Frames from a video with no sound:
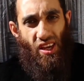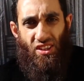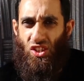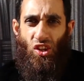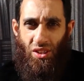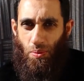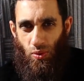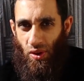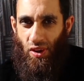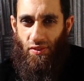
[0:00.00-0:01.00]
It's nice, by
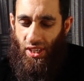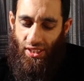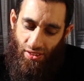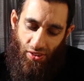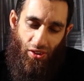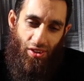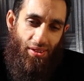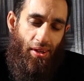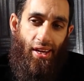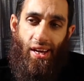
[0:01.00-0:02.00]
the way, if you haven't tasted it, very
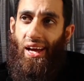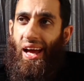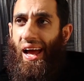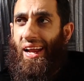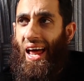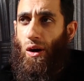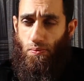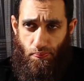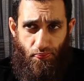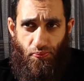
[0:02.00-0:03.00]
nice. Now,
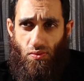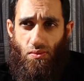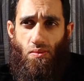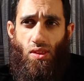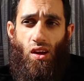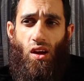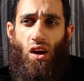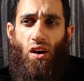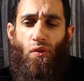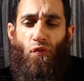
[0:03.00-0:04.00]

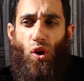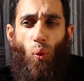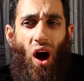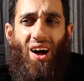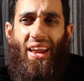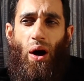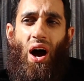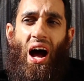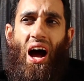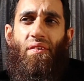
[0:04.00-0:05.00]
for a while now,
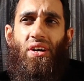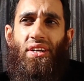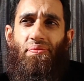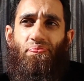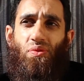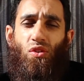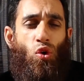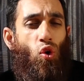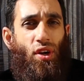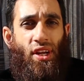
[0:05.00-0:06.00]
I haven't
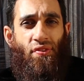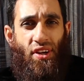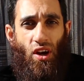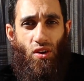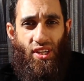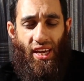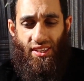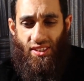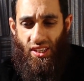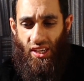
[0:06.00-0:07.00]
recorded videos
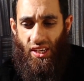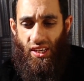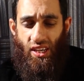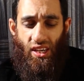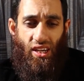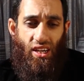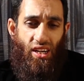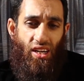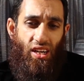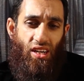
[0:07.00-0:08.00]
against the
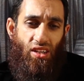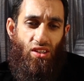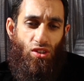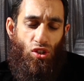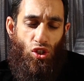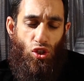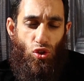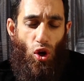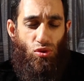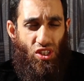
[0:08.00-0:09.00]

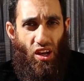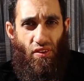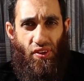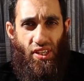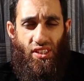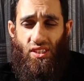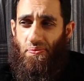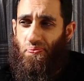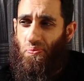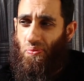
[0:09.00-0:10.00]
pseudo-Salafis
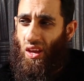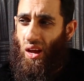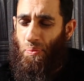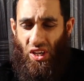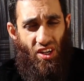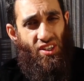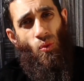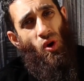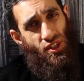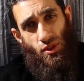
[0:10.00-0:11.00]
because
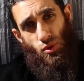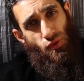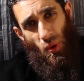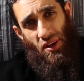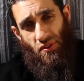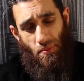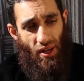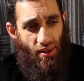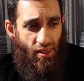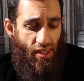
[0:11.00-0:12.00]
I wanted to move away from
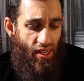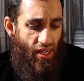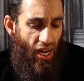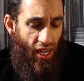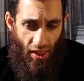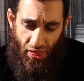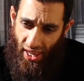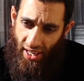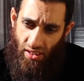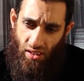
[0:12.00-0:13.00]
that. And I
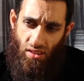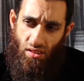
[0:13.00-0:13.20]
think